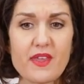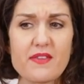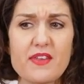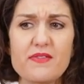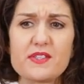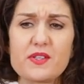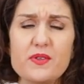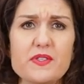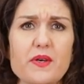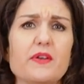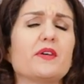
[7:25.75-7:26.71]
And then there's
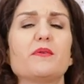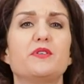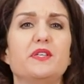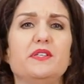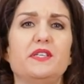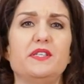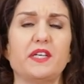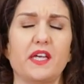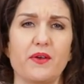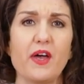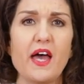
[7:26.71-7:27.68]
also an option to
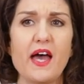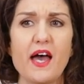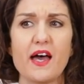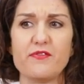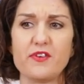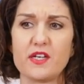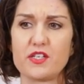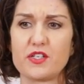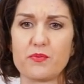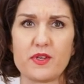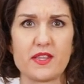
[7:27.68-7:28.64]
do a
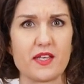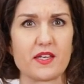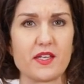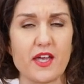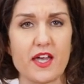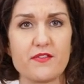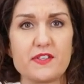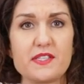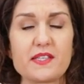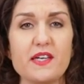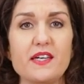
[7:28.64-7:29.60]
version with like an
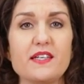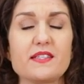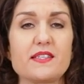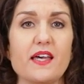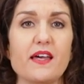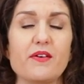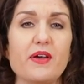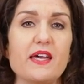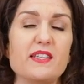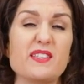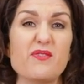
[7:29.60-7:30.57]
overskirt. So
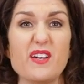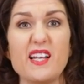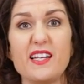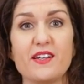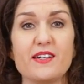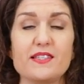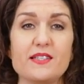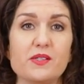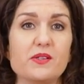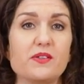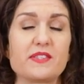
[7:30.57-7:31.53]
it's a really nice
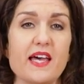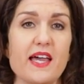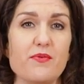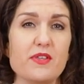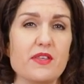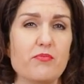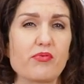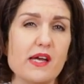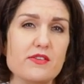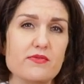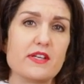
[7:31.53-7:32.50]
look, say with a
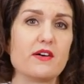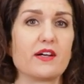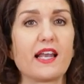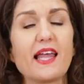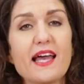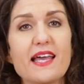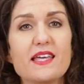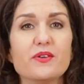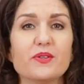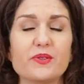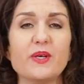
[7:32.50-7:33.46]
broderie anglais
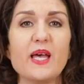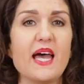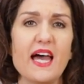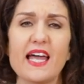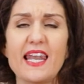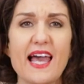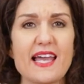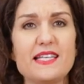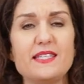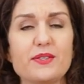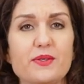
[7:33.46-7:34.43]
or a
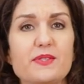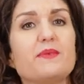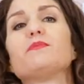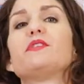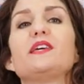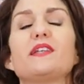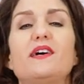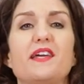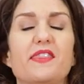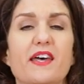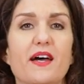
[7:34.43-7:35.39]
lace or something
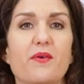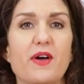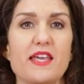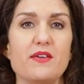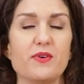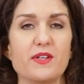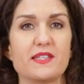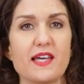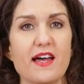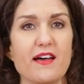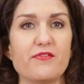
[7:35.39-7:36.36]
like that, where you want
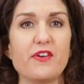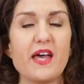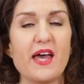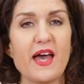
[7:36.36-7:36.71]
to have